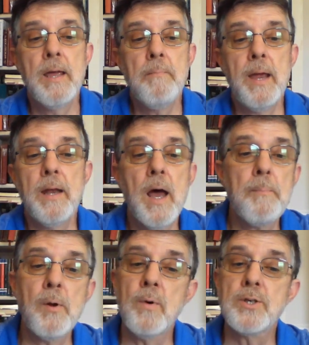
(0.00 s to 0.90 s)
It may
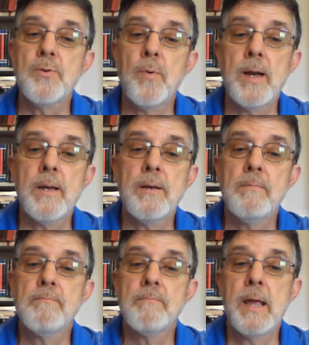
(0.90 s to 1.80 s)
not be what you wanted.
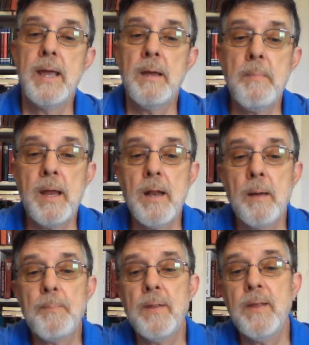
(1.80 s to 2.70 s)
It may
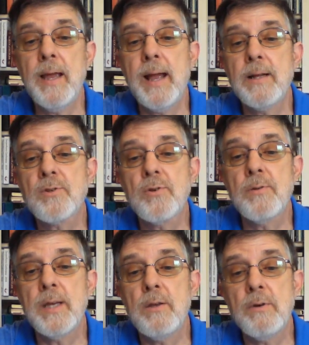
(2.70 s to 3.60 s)
not be the answer
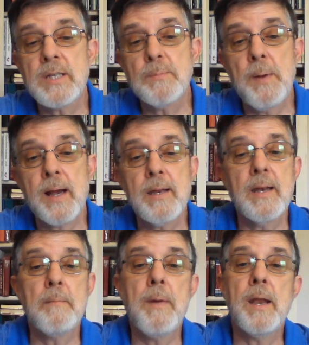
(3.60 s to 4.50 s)
that you
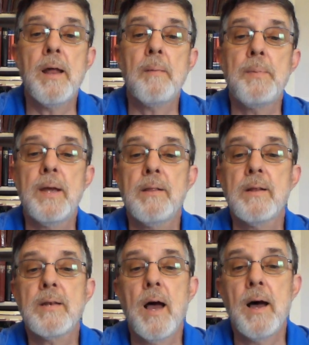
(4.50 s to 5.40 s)
expected. It may not be in
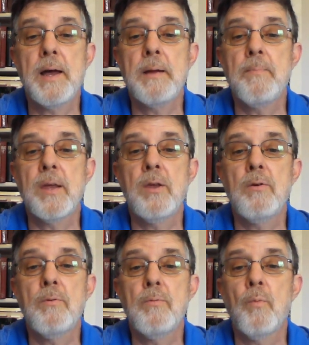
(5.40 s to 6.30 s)
the time that
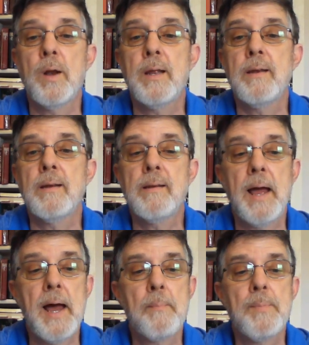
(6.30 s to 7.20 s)
you wanted it to
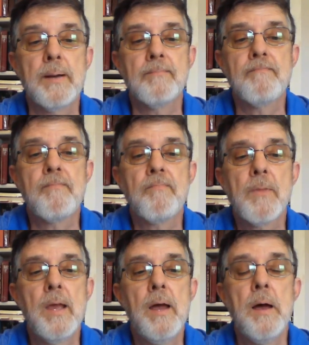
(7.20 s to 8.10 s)
happen.
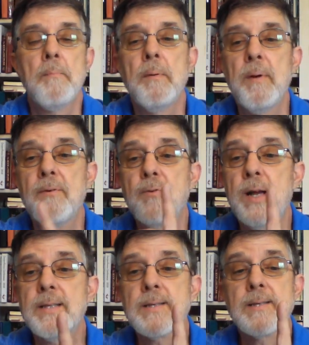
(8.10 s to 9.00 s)
But my
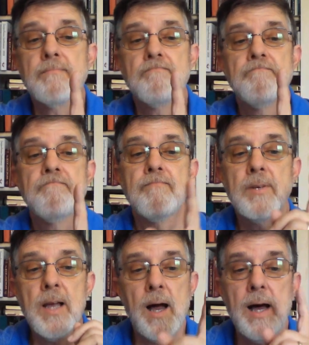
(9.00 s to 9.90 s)
friends,
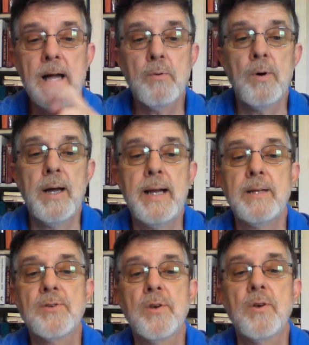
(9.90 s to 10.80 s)
God will
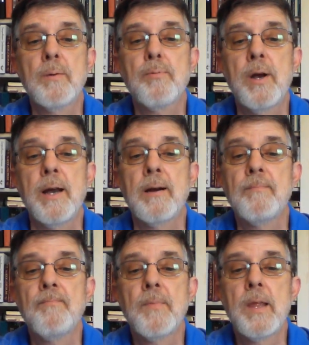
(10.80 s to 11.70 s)
answer your prayer.
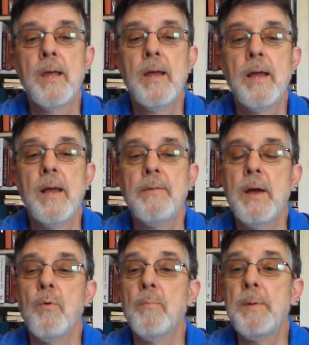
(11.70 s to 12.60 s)
that
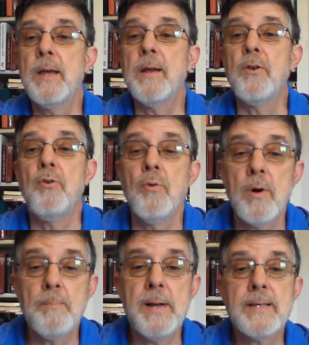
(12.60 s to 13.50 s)
will be in your
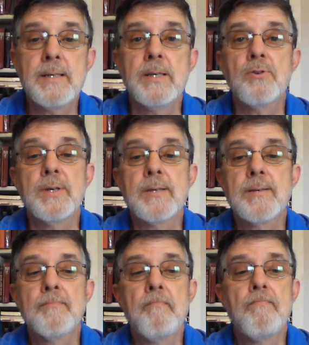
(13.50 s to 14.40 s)
best interest